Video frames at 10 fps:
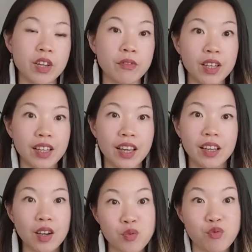
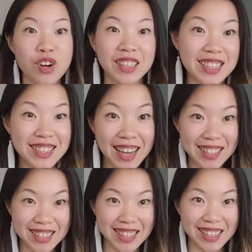feeling really
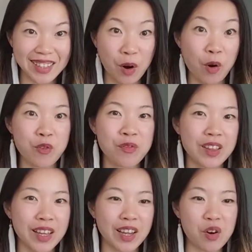sexy, or
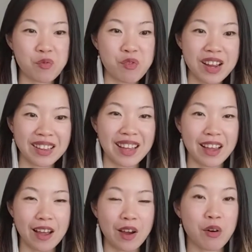feeling
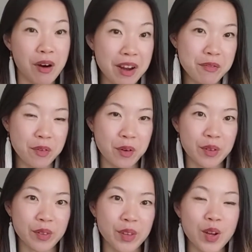really
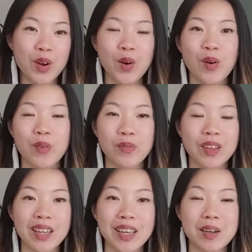grateful, or
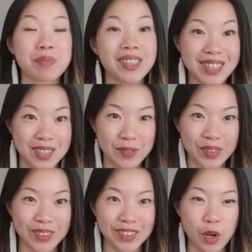feeling
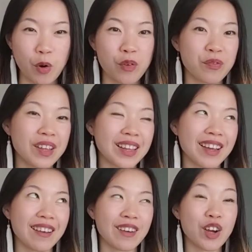blissful, or
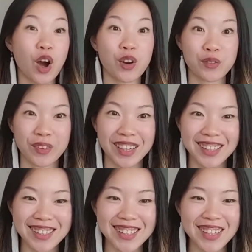feeling
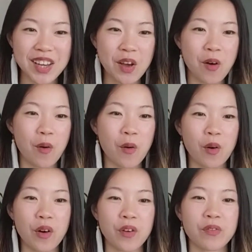confident,
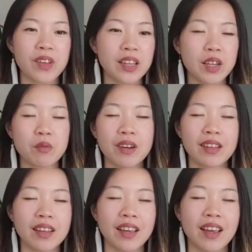or feeling
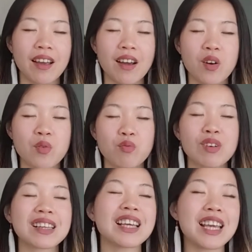really
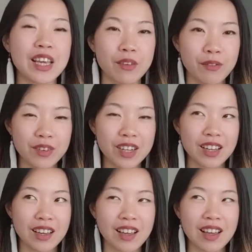relieved,
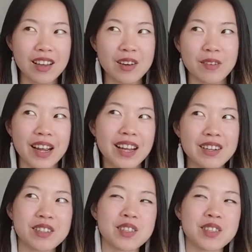right?